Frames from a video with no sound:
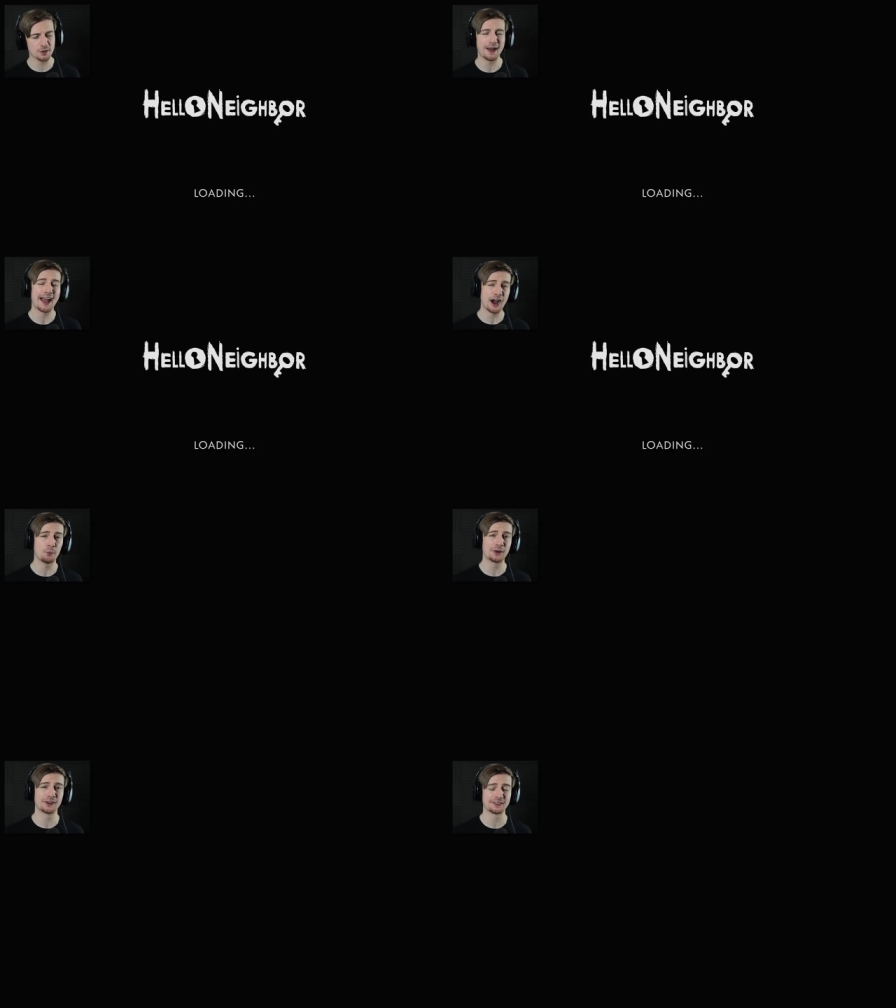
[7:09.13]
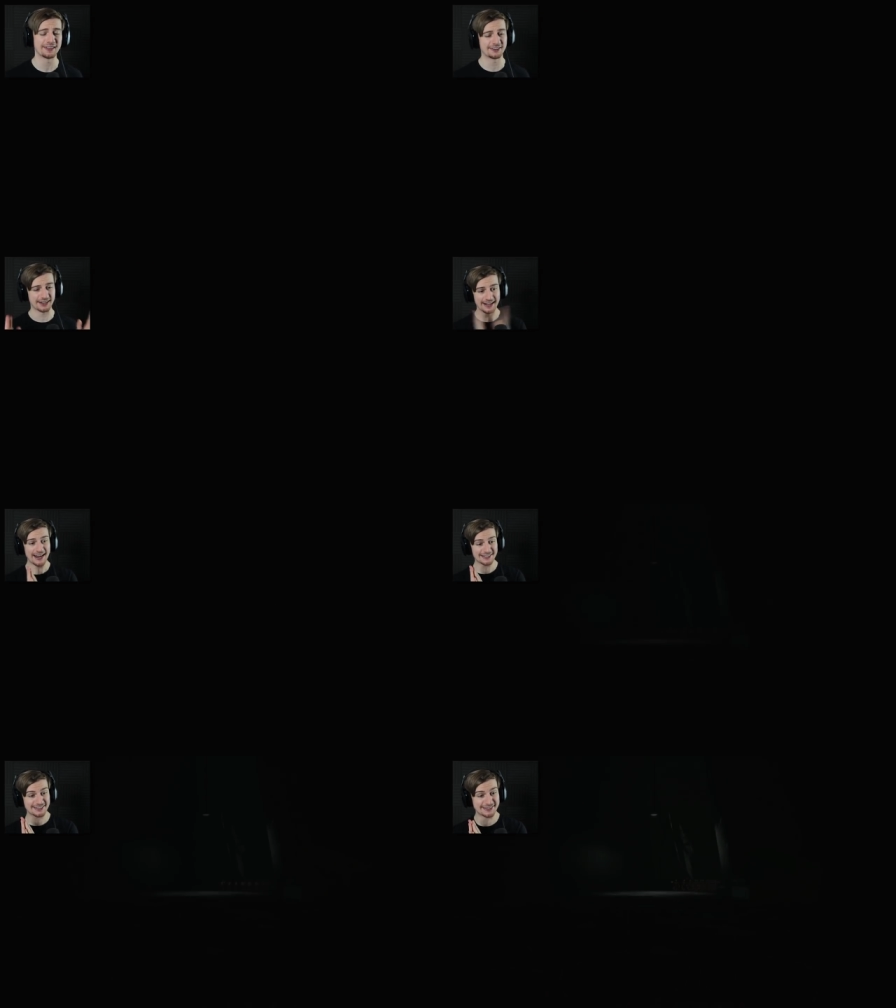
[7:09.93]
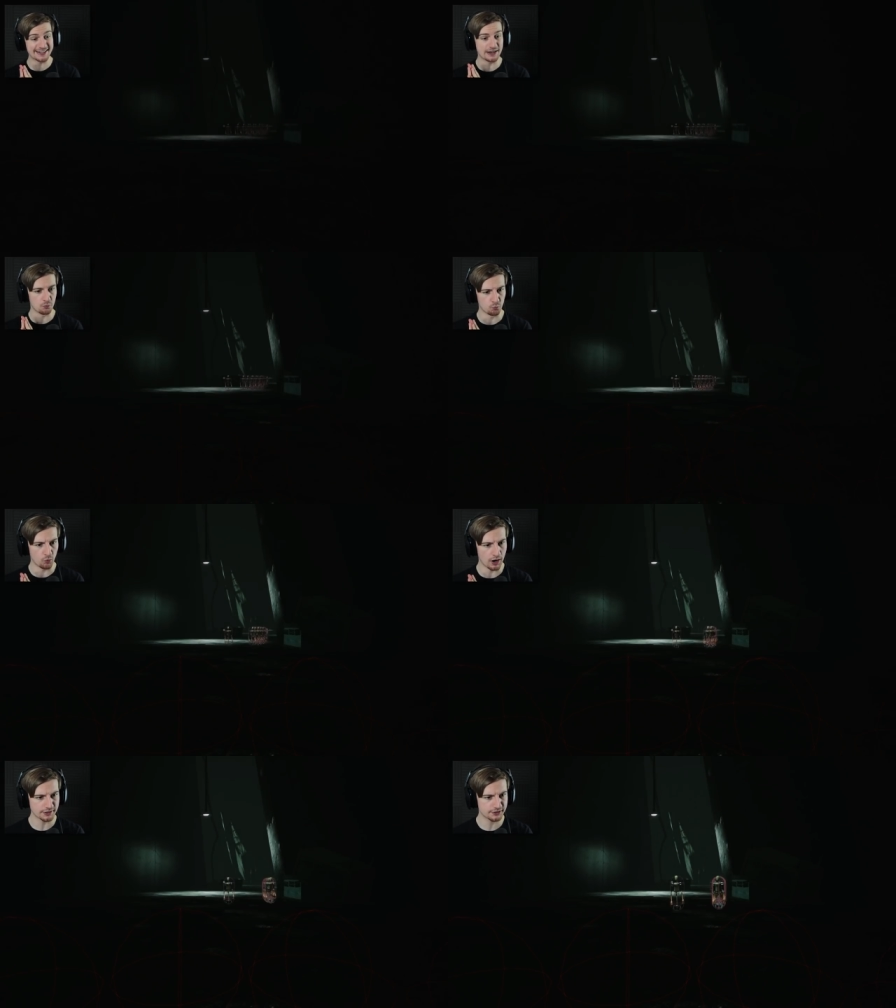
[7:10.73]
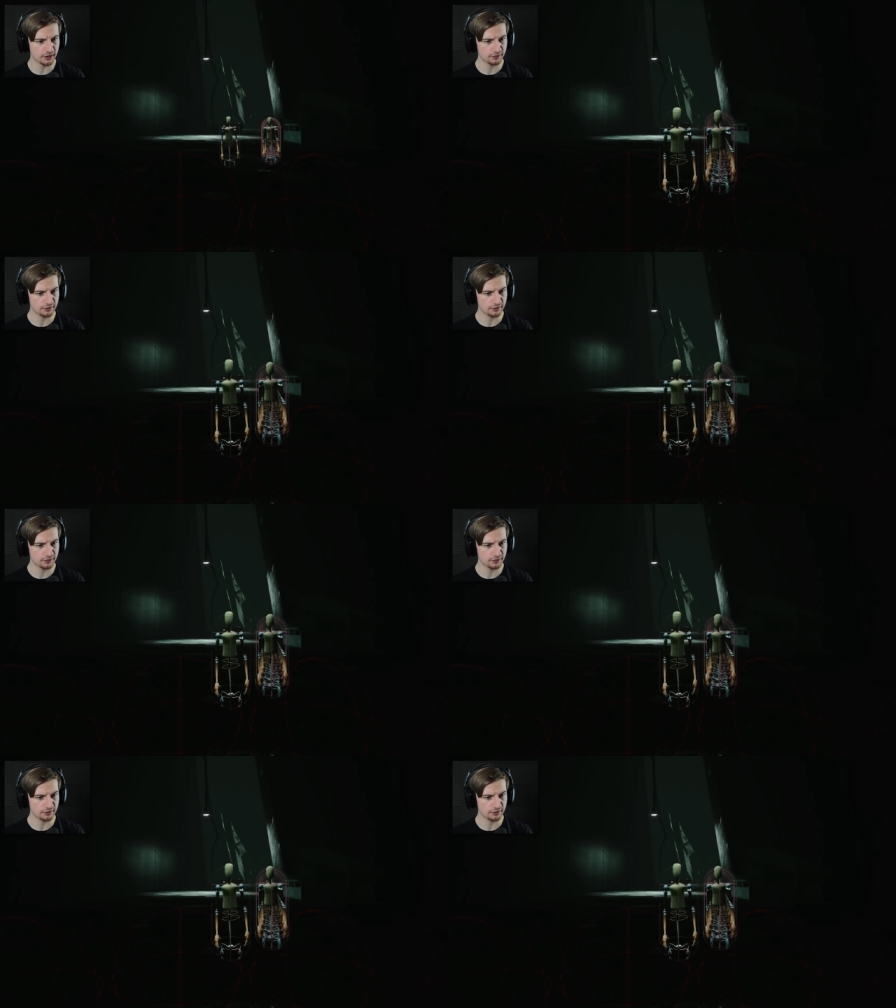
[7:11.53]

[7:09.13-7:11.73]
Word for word: no matter how we look at this. Let's see what